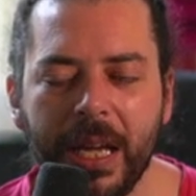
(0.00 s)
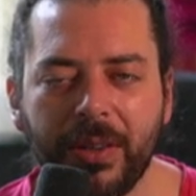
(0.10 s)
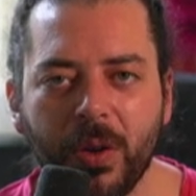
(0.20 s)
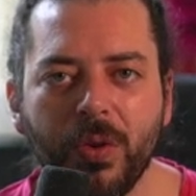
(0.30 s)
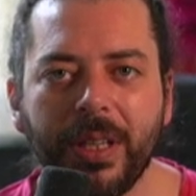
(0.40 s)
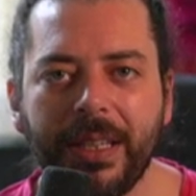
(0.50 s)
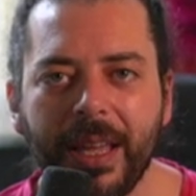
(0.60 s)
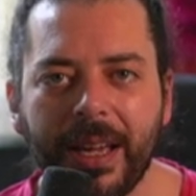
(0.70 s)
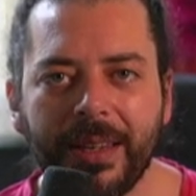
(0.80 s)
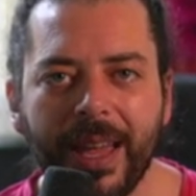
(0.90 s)
to only
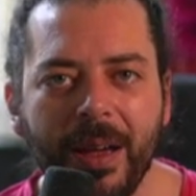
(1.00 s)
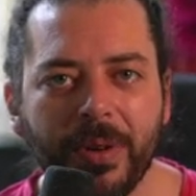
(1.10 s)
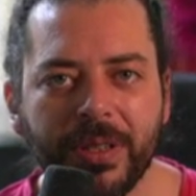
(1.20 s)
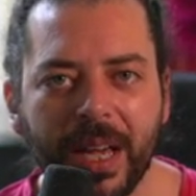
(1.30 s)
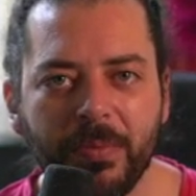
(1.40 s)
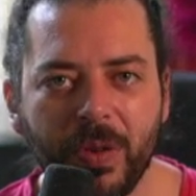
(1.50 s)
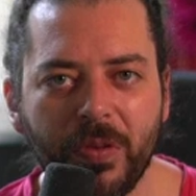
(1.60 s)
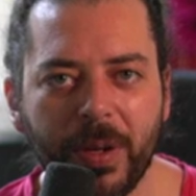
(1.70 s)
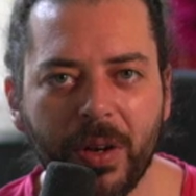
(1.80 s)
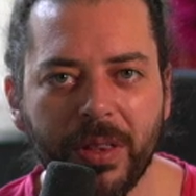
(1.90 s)
take a 10%
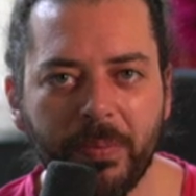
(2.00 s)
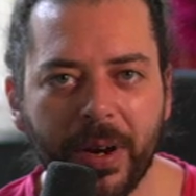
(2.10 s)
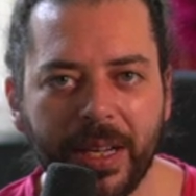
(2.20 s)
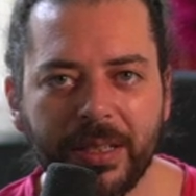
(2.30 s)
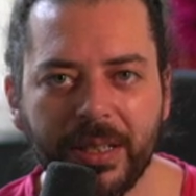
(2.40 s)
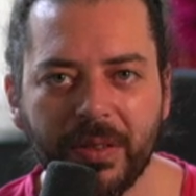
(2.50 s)
movement on the prices